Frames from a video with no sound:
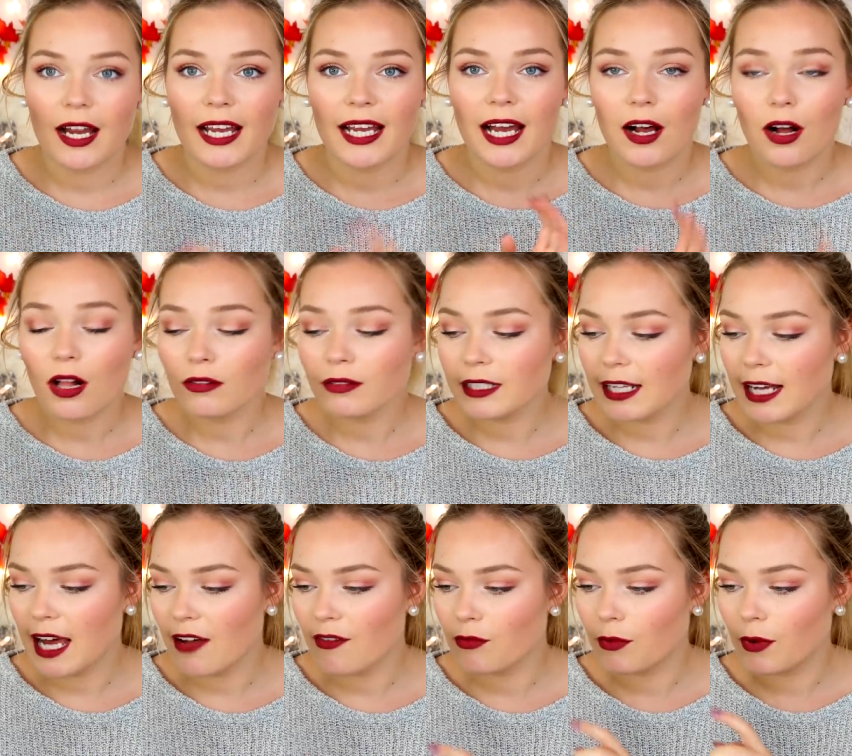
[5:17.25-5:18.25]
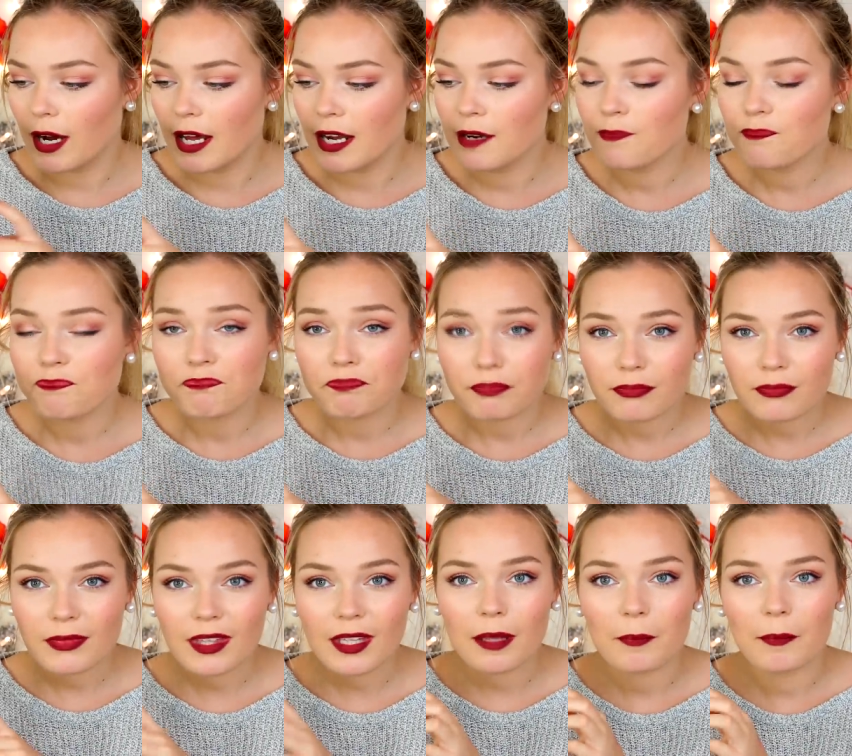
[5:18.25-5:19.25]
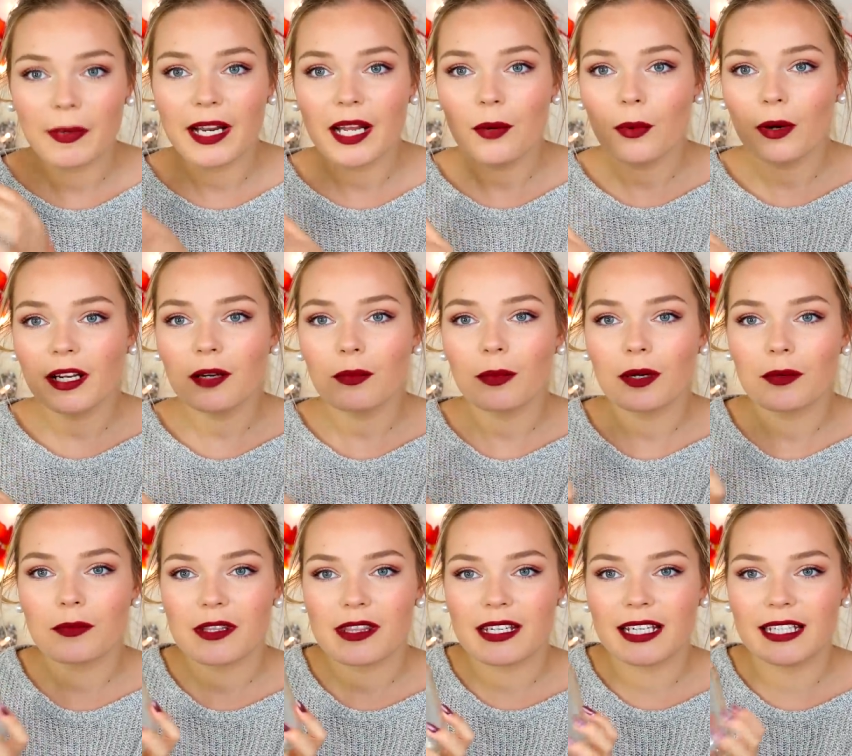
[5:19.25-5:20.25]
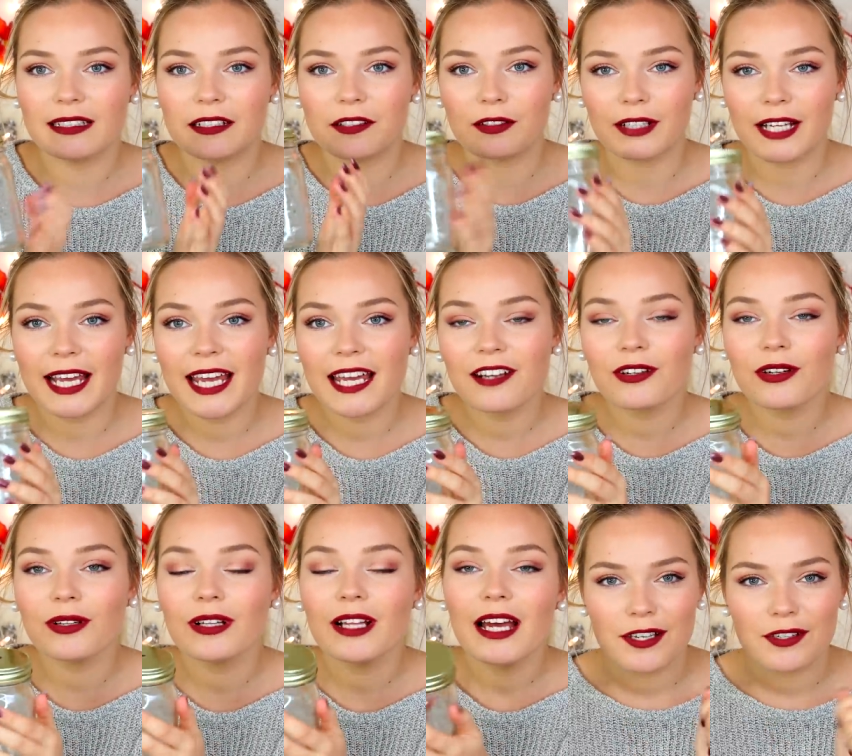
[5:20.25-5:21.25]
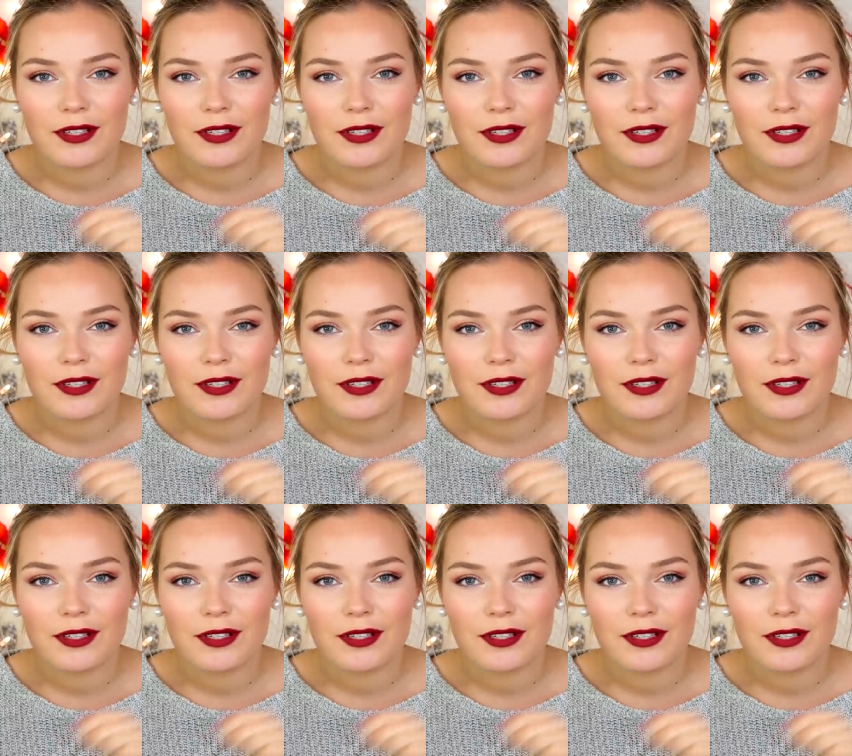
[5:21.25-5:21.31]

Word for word: I already have one but I wanted one with a little handle